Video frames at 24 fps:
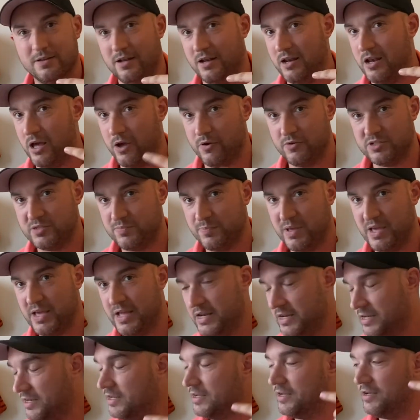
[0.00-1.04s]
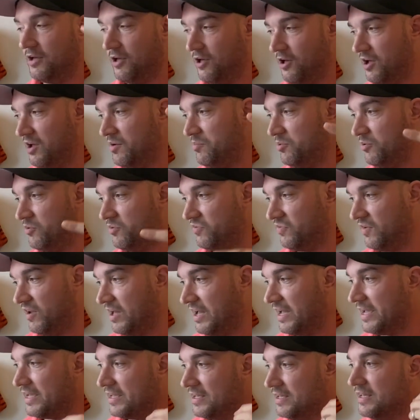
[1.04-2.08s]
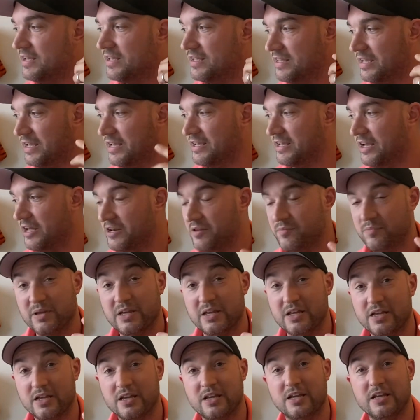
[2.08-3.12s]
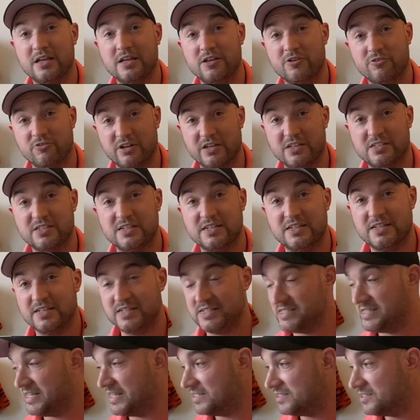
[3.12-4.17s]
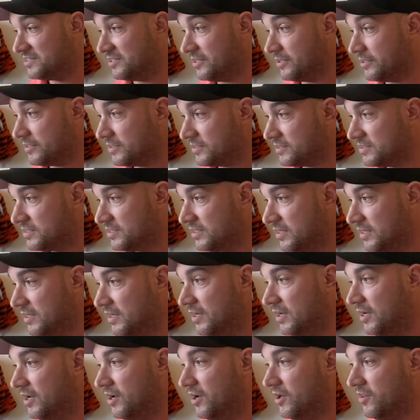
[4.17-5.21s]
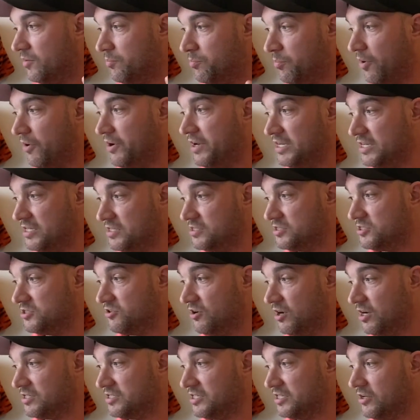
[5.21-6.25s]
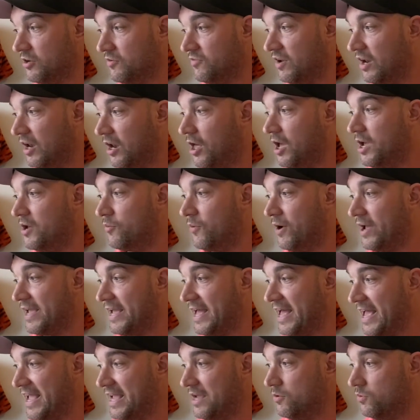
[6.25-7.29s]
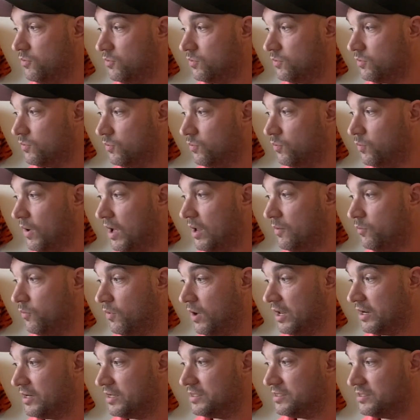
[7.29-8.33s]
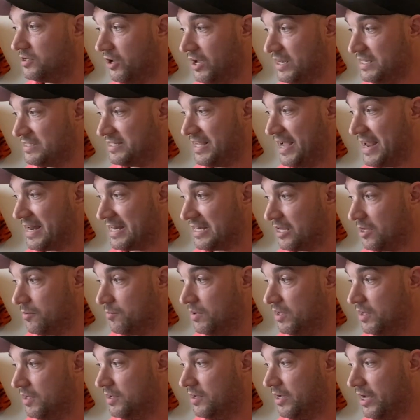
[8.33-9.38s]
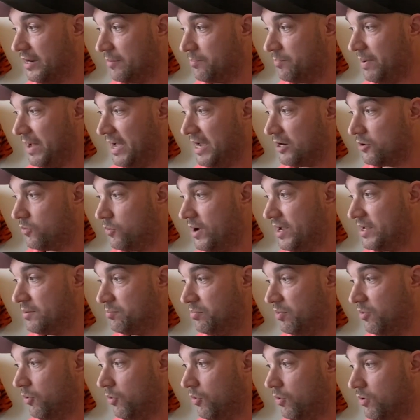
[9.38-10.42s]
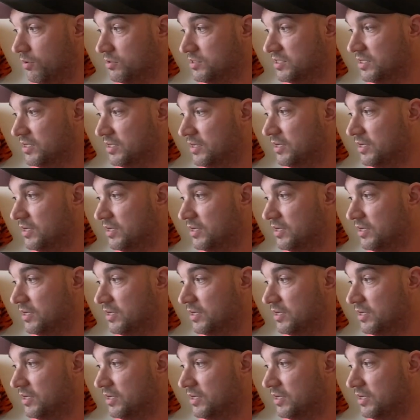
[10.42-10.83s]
lower spin, higher ball flight, you're going to be increasing the distance. The body constructed of a lightweight 811 titanium and a back weight port.